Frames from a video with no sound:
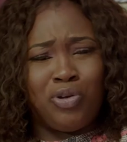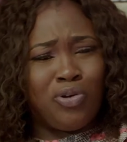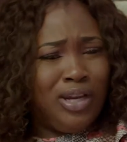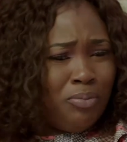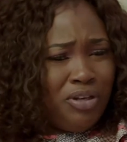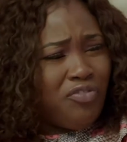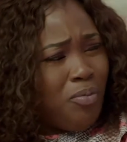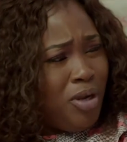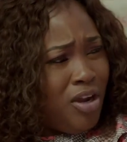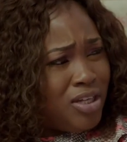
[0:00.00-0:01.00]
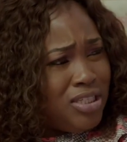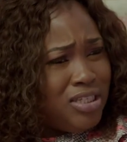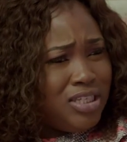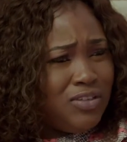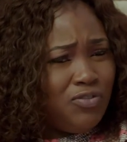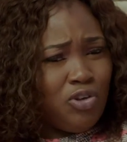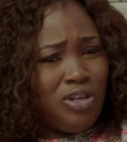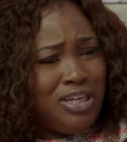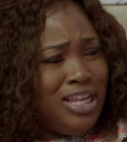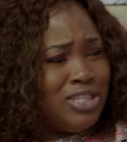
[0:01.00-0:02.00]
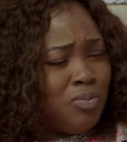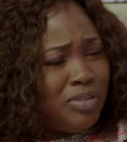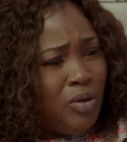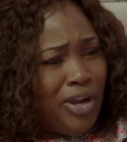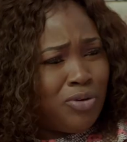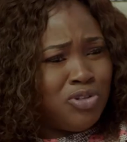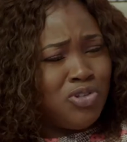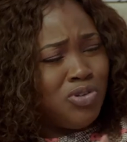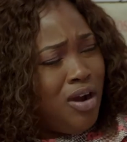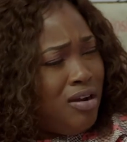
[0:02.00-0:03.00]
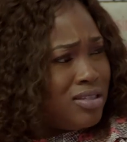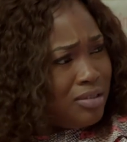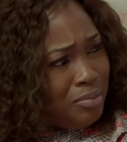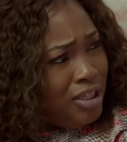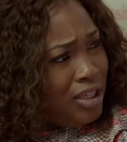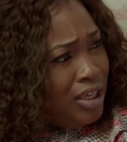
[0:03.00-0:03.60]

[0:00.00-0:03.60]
you collect money from an artist? If you knew you needed something, why couldn't you ask me?